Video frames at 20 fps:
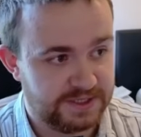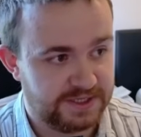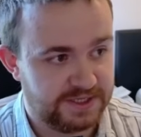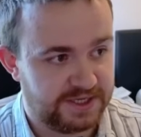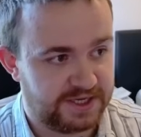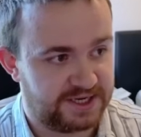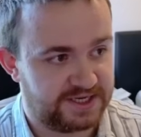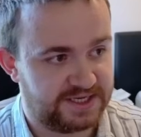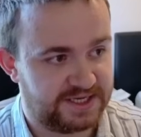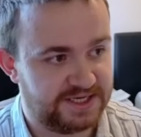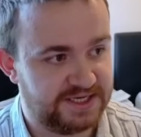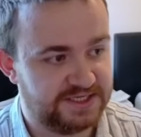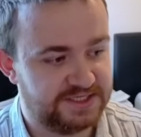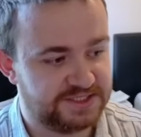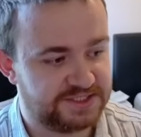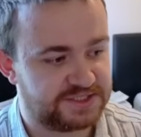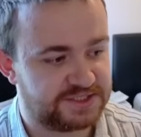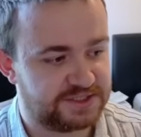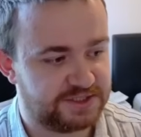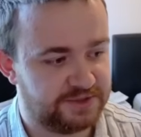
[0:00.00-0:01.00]
and
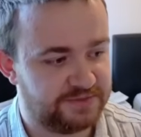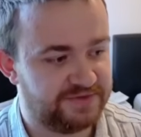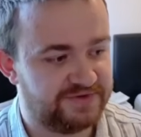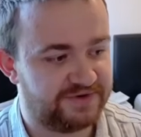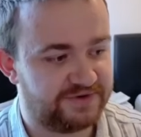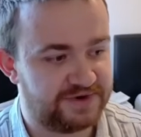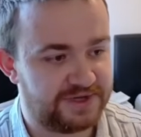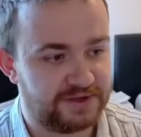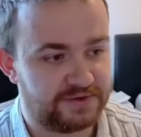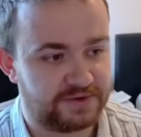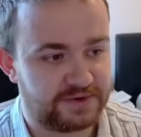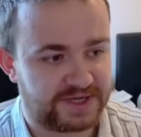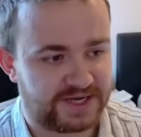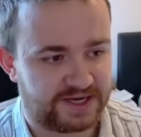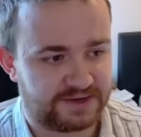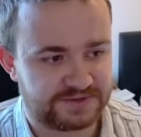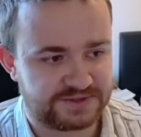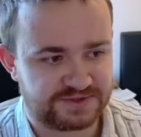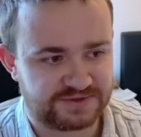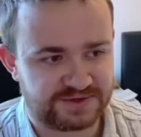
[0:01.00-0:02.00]
he's going to be very low on
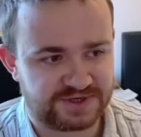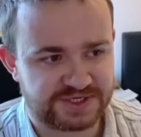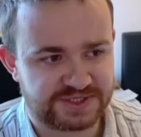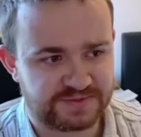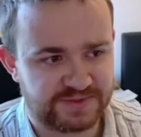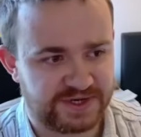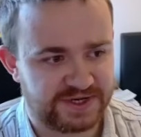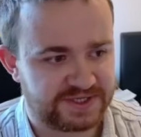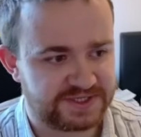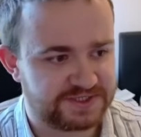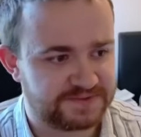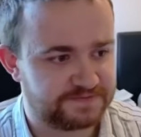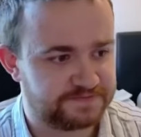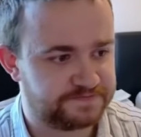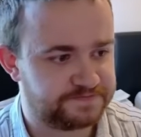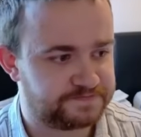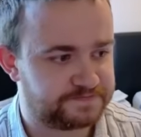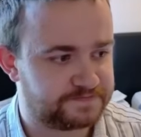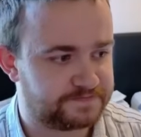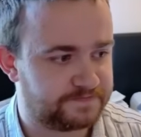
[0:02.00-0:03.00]
counter, I expect.
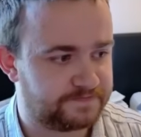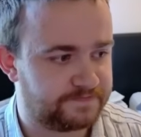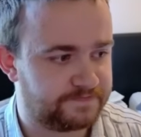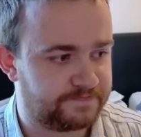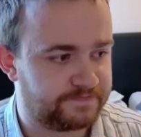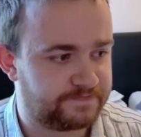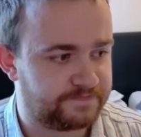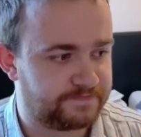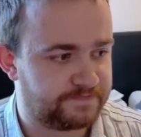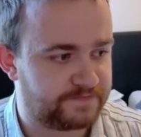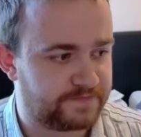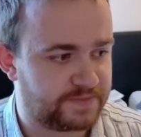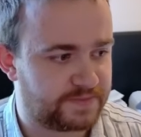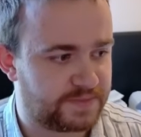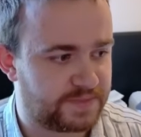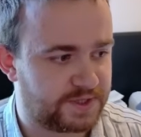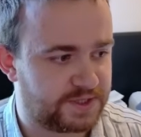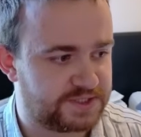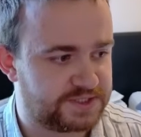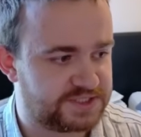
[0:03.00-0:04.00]

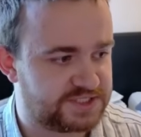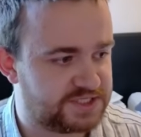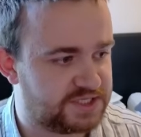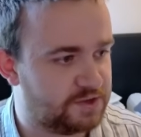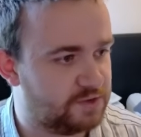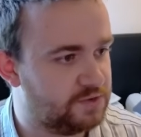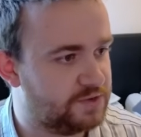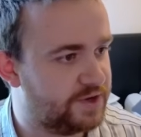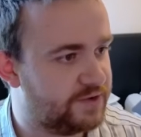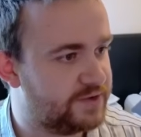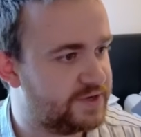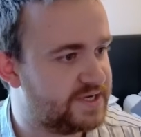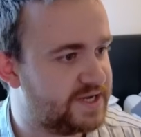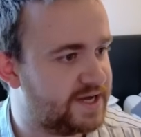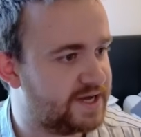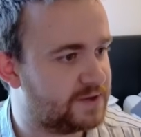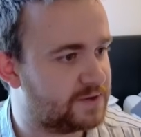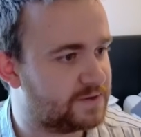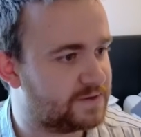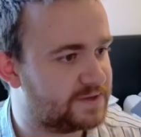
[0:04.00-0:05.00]
Still no
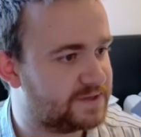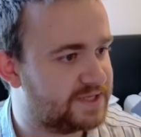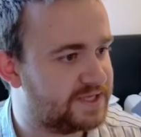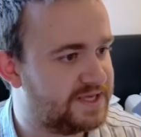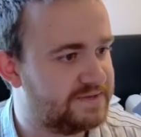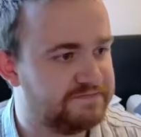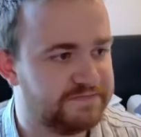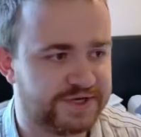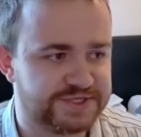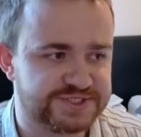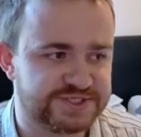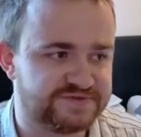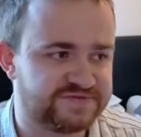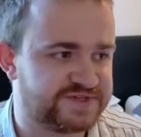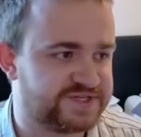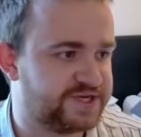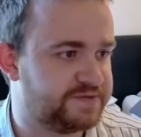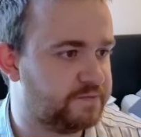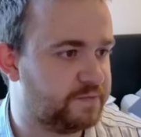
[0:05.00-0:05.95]
NL. He must have sim